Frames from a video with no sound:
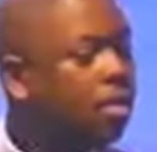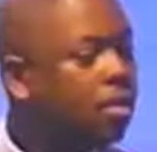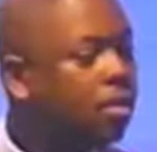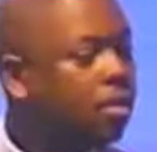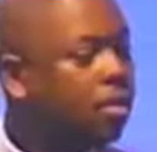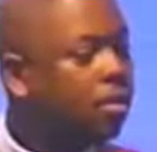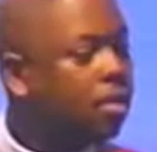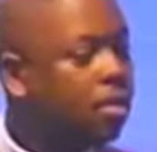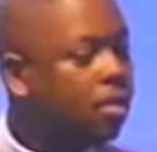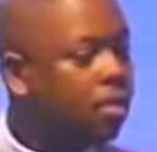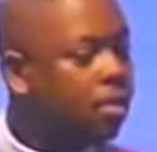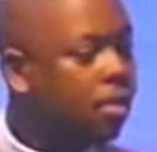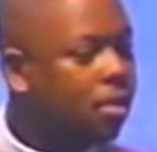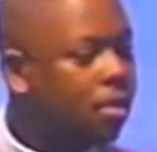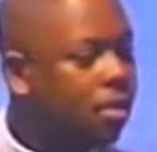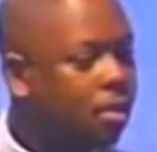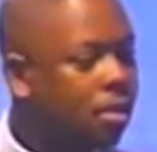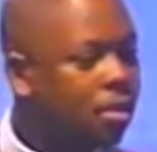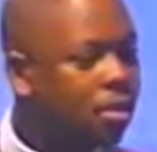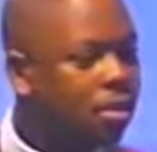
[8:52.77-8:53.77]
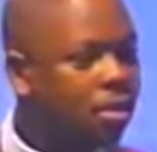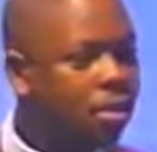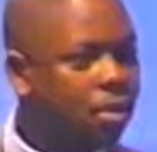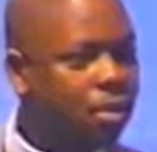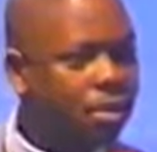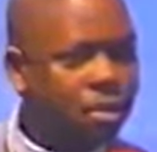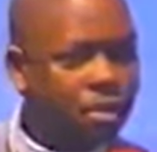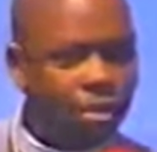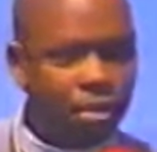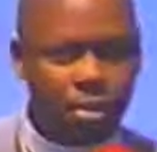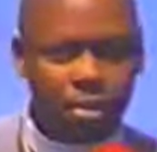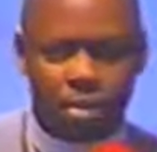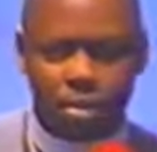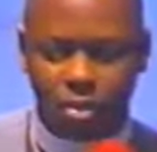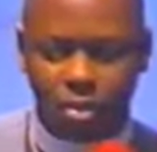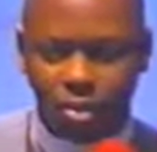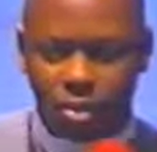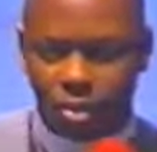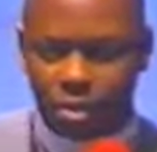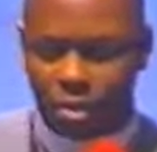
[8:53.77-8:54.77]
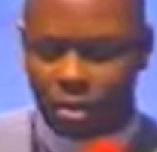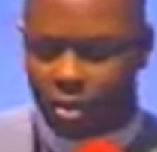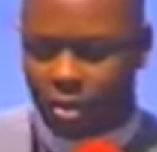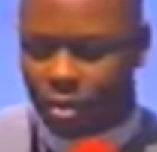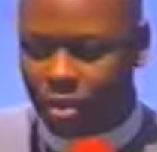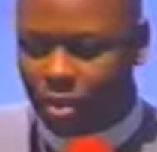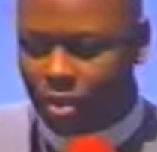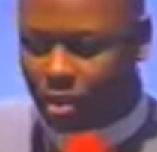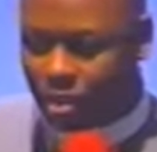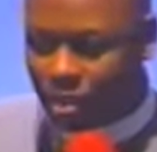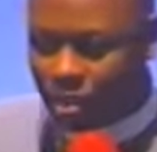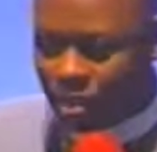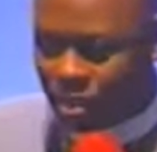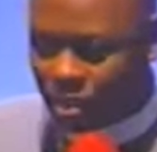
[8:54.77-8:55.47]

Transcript: Nobody speaks.